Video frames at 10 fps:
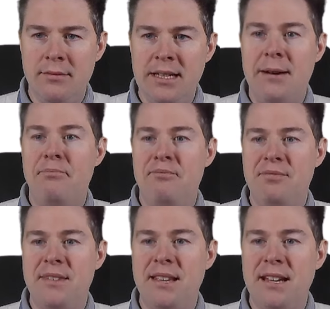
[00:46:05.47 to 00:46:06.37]
Yeah,
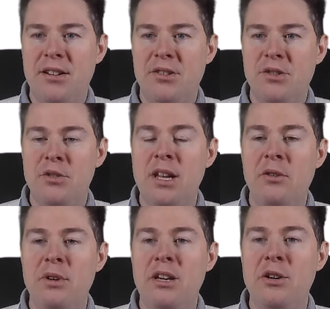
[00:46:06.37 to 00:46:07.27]
here. So now
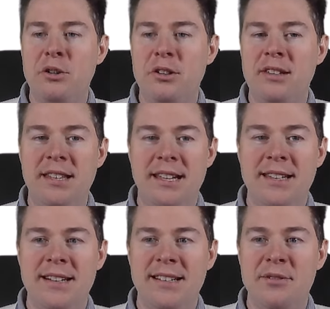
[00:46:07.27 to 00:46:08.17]
we could
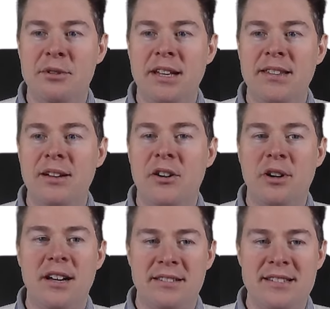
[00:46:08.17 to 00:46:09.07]
technically run our
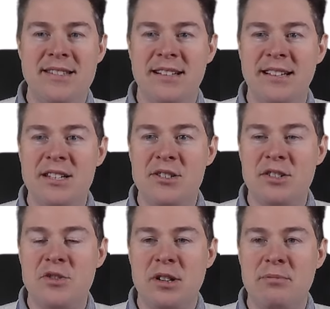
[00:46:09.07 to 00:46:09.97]
uninstallation
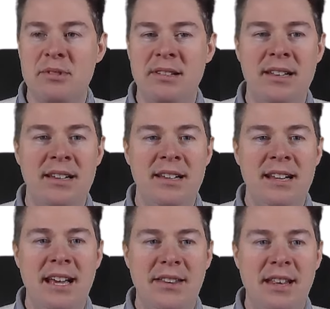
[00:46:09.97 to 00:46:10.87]
script
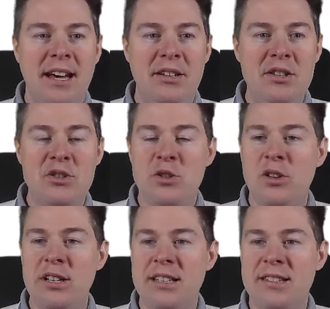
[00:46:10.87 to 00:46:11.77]
and
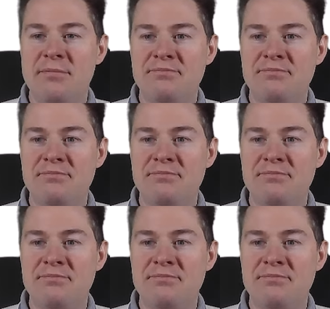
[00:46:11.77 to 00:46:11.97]
uninstall it.